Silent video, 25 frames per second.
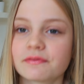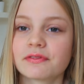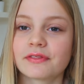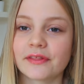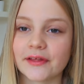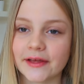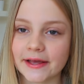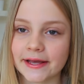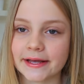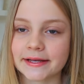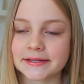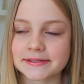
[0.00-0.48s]
of
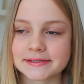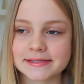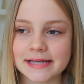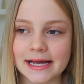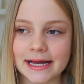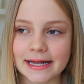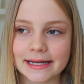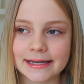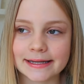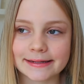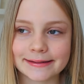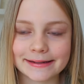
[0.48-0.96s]
things
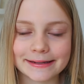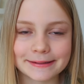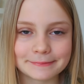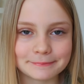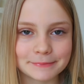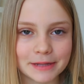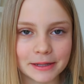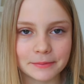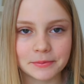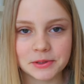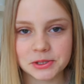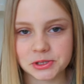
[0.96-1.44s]
and I
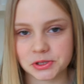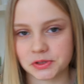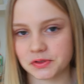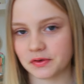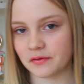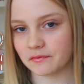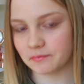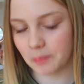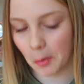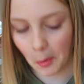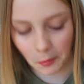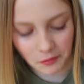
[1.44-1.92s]
maybe
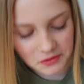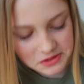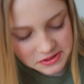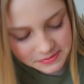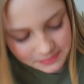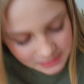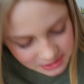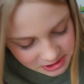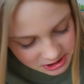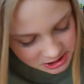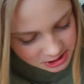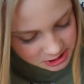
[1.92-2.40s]
shouldn't have bought
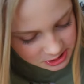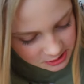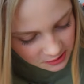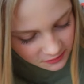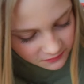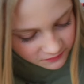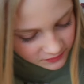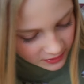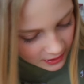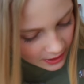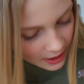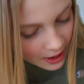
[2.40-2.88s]
this much
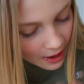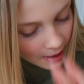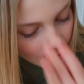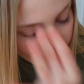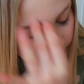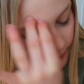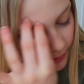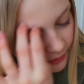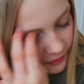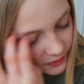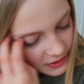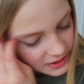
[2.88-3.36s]
stuff,
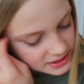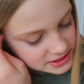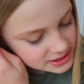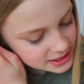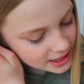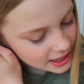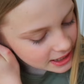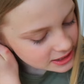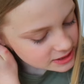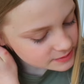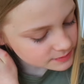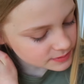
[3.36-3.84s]
but this
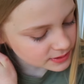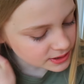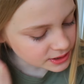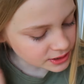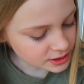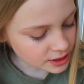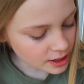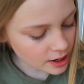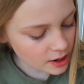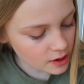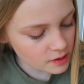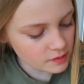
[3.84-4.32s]
has
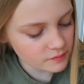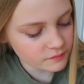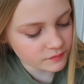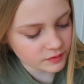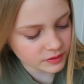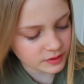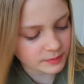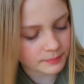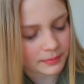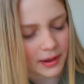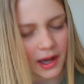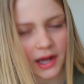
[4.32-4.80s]
been
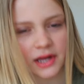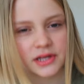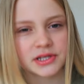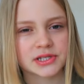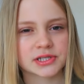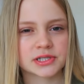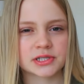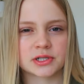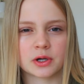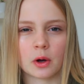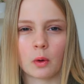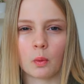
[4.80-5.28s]
over the
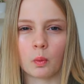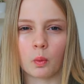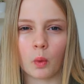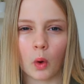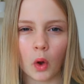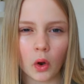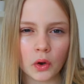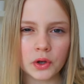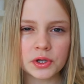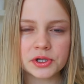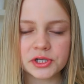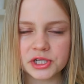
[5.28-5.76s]
past
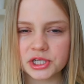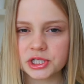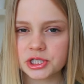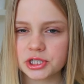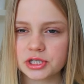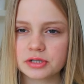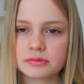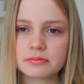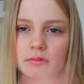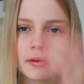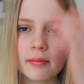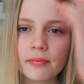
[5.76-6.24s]
1 to
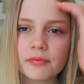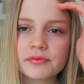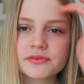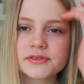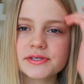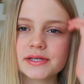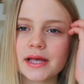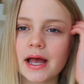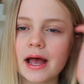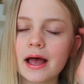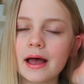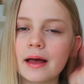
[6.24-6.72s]
2
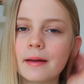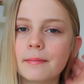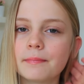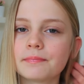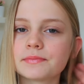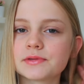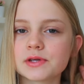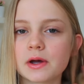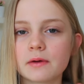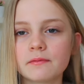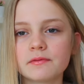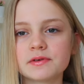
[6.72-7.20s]
months,
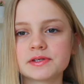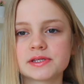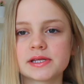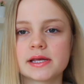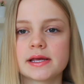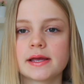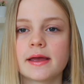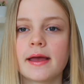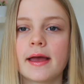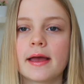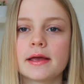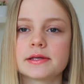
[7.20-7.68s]
so
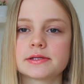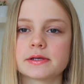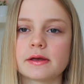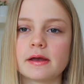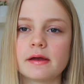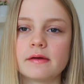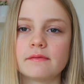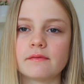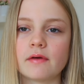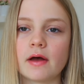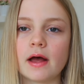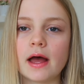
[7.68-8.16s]
obviously it's
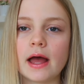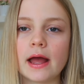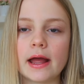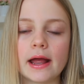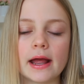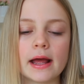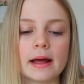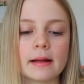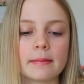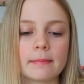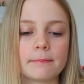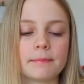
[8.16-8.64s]
over
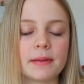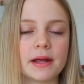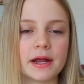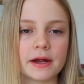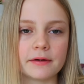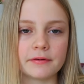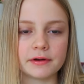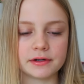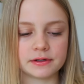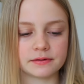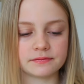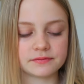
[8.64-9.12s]
a
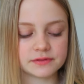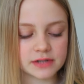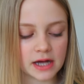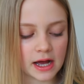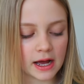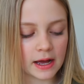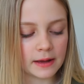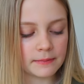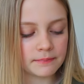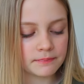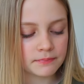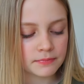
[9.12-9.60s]
period of
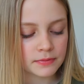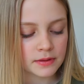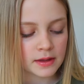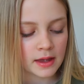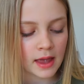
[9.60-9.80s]
time.